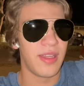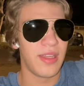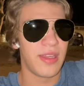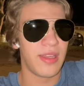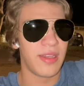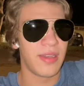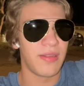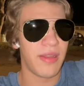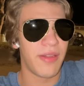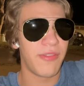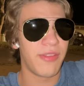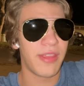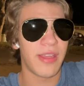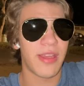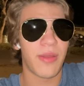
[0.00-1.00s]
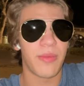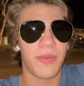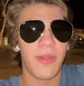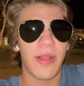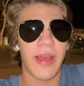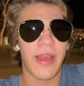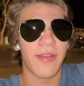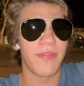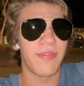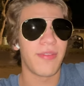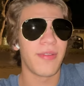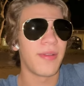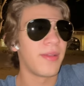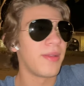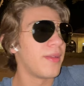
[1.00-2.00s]
and everything I will have.
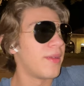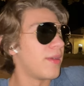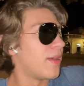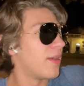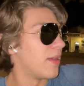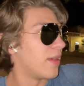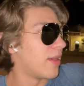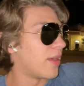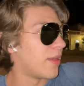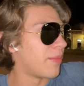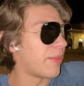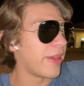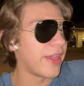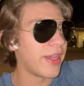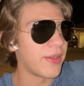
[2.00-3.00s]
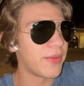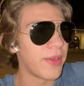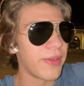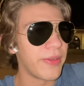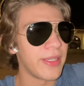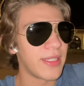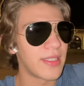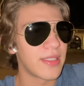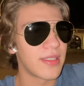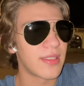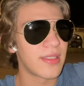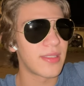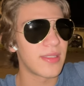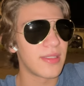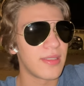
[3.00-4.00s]
And my hero,
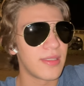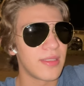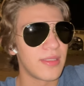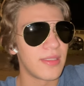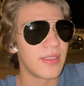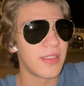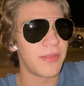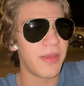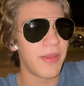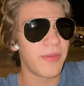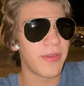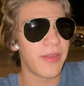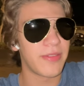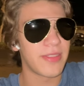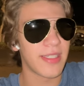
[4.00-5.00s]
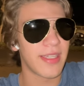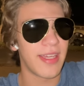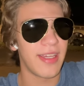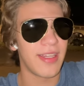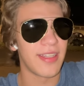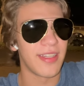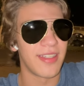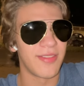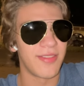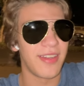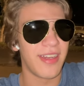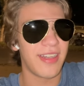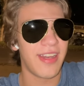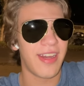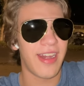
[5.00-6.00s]
it's me when I was a kid when
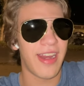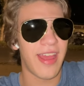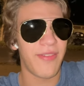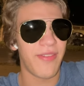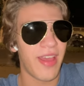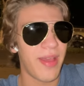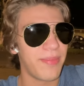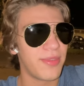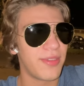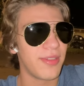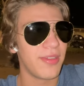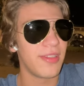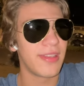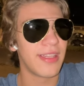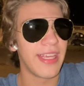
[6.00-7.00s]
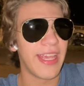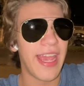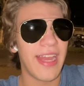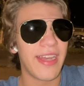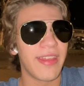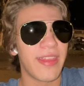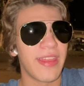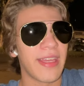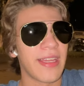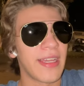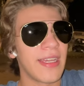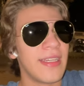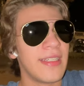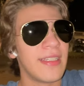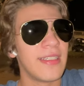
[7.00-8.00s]
I didn't have absolutely anything.
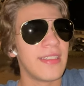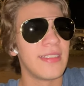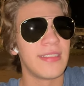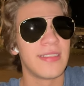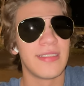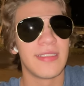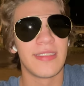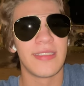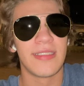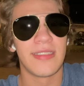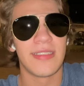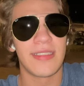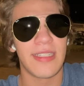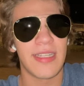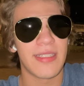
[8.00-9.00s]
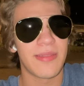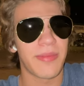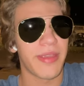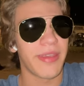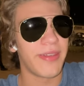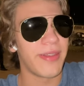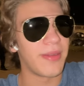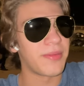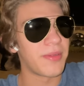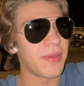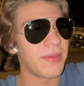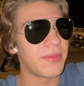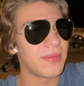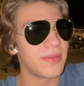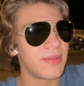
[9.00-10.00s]
That's my hero.
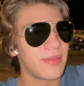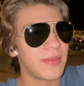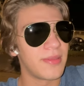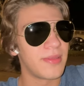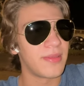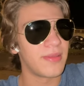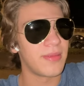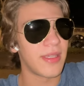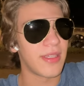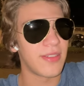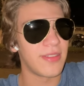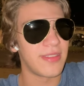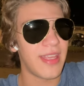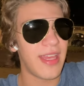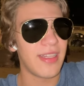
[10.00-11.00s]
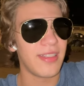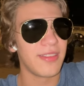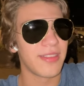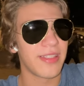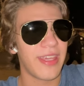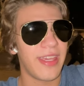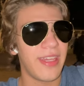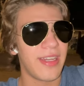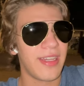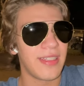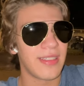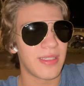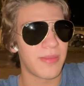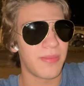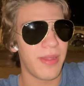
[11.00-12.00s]
Because that little kid
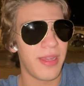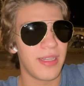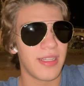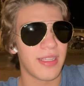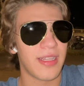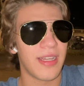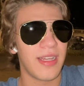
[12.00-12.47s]
has made the